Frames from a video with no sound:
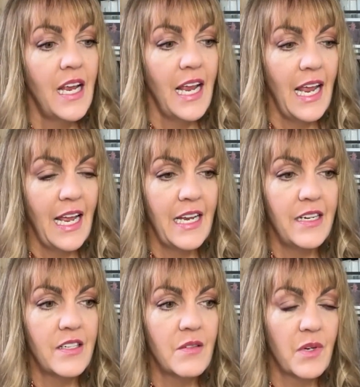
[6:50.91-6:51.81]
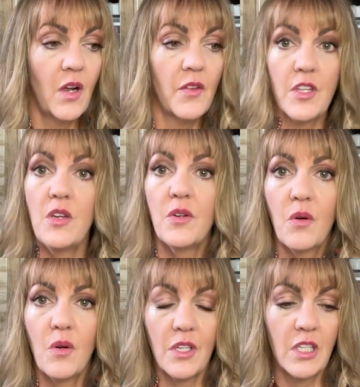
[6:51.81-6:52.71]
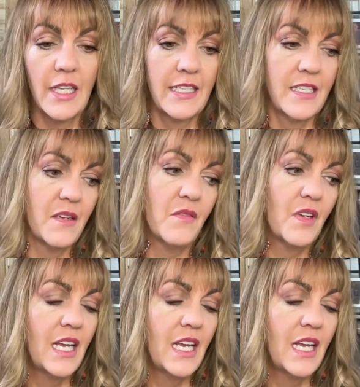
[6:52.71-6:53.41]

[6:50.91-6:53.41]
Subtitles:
and we call it the Unicorn Collective.